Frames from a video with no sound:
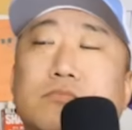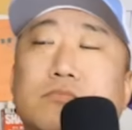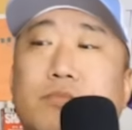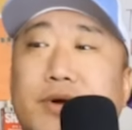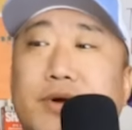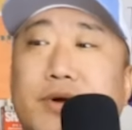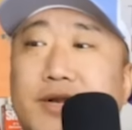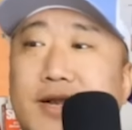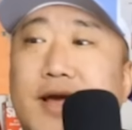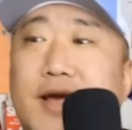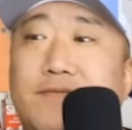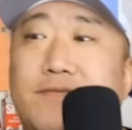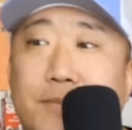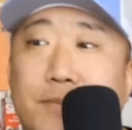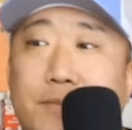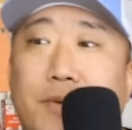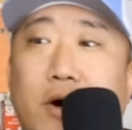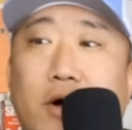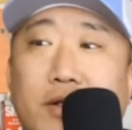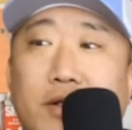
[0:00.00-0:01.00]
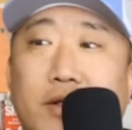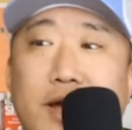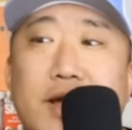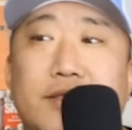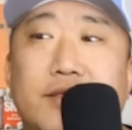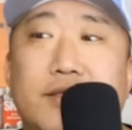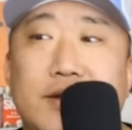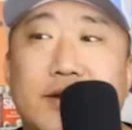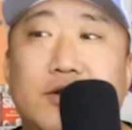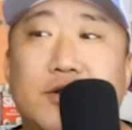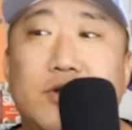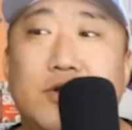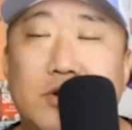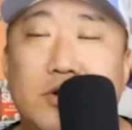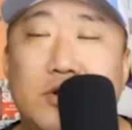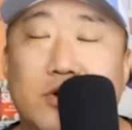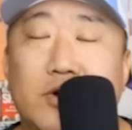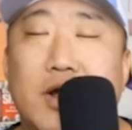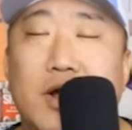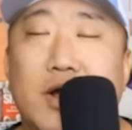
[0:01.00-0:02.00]
Monday Night Football, and then
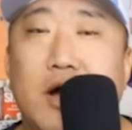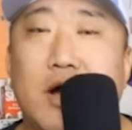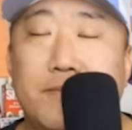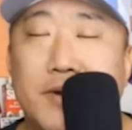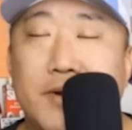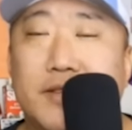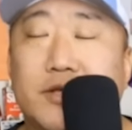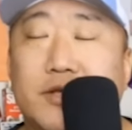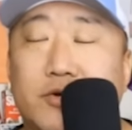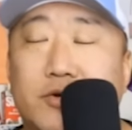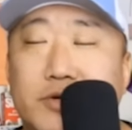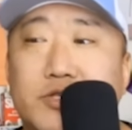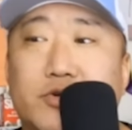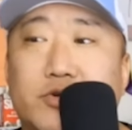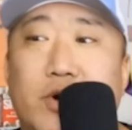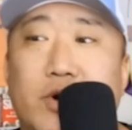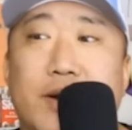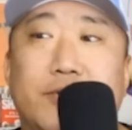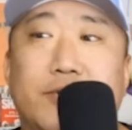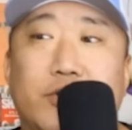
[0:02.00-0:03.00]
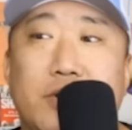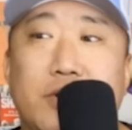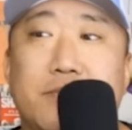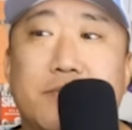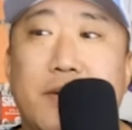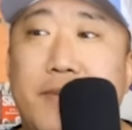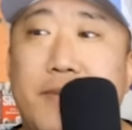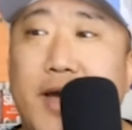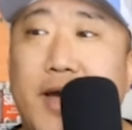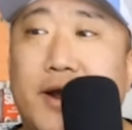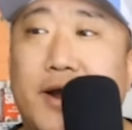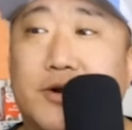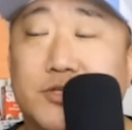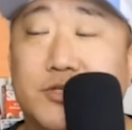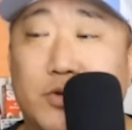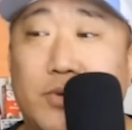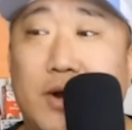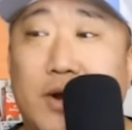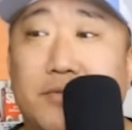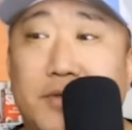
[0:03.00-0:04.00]
you're up at the greasy grime of Green Bay
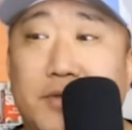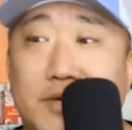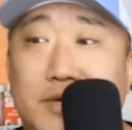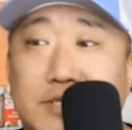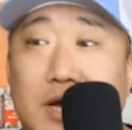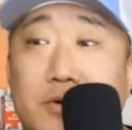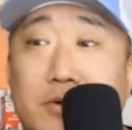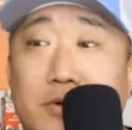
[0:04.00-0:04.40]
Packers to round things